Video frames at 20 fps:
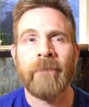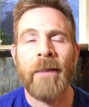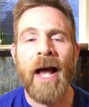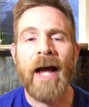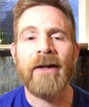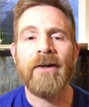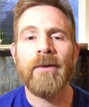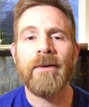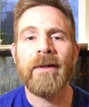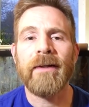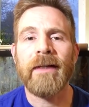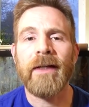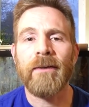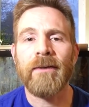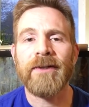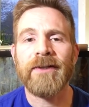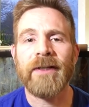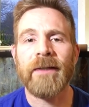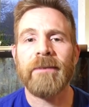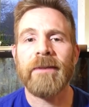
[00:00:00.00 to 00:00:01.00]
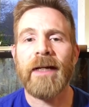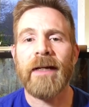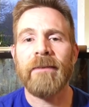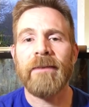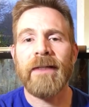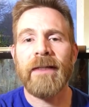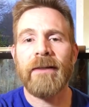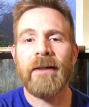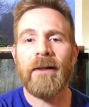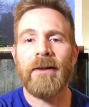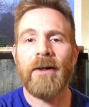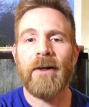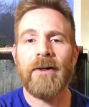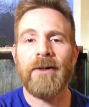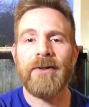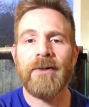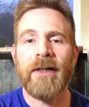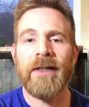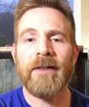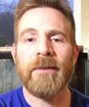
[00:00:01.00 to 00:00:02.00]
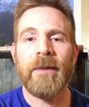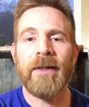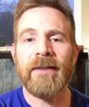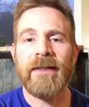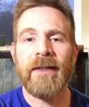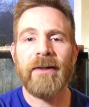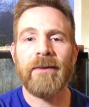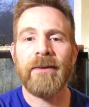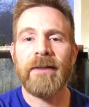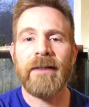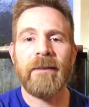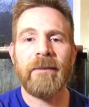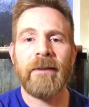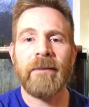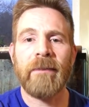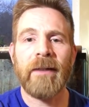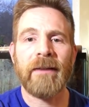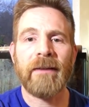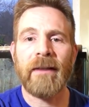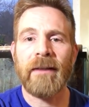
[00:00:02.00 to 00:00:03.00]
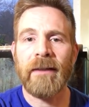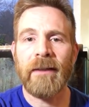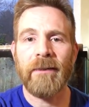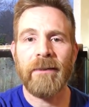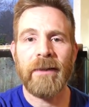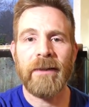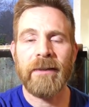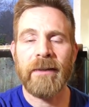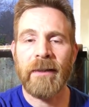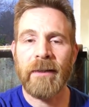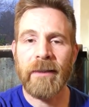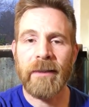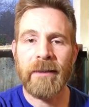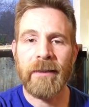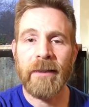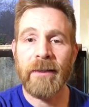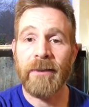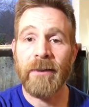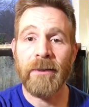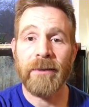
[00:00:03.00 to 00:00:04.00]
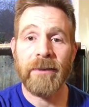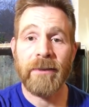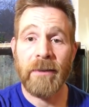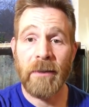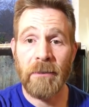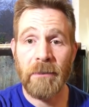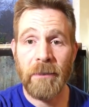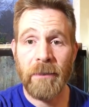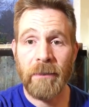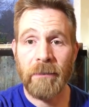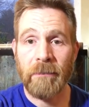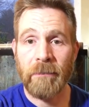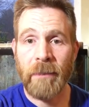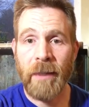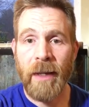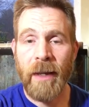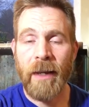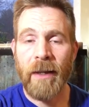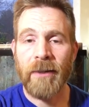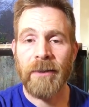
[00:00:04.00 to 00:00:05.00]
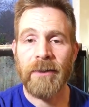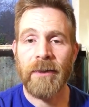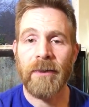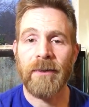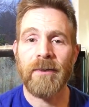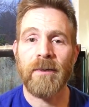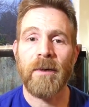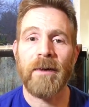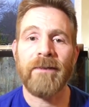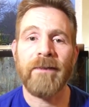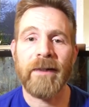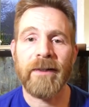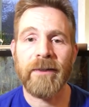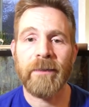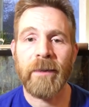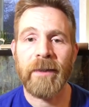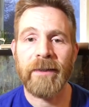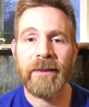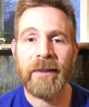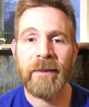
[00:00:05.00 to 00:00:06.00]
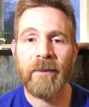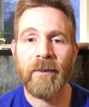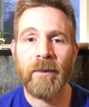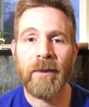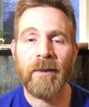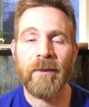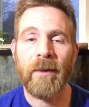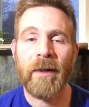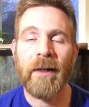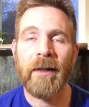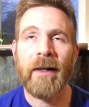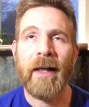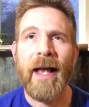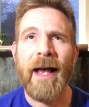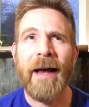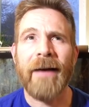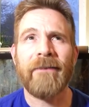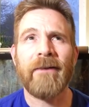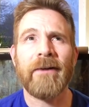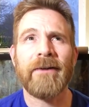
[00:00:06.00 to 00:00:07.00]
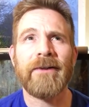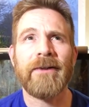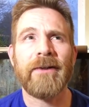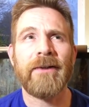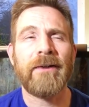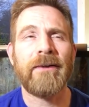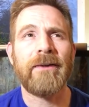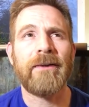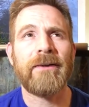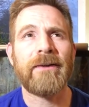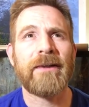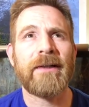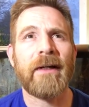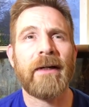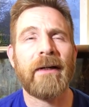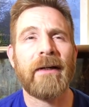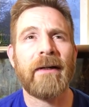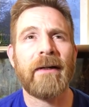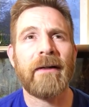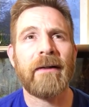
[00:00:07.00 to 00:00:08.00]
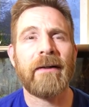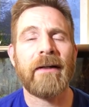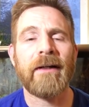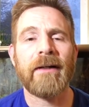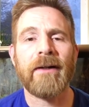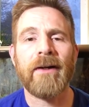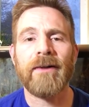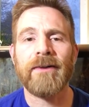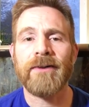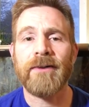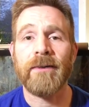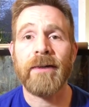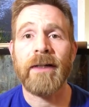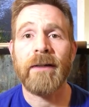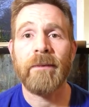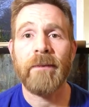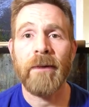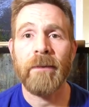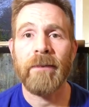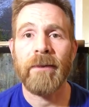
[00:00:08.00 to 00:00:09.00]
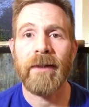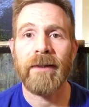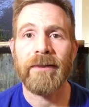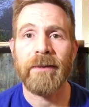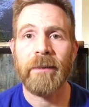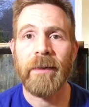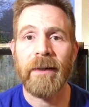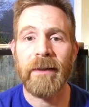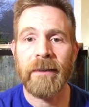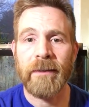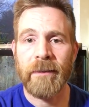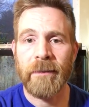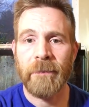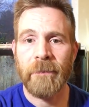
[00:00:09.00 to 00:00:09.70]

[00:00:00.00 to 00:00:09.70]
I know that they will sometimes eat the larger isopods. They don't seem to bug the little ones, at least the adults don't. So dwarf isopods seem to work well. I've also used uh, the Costa Rican purple isopods.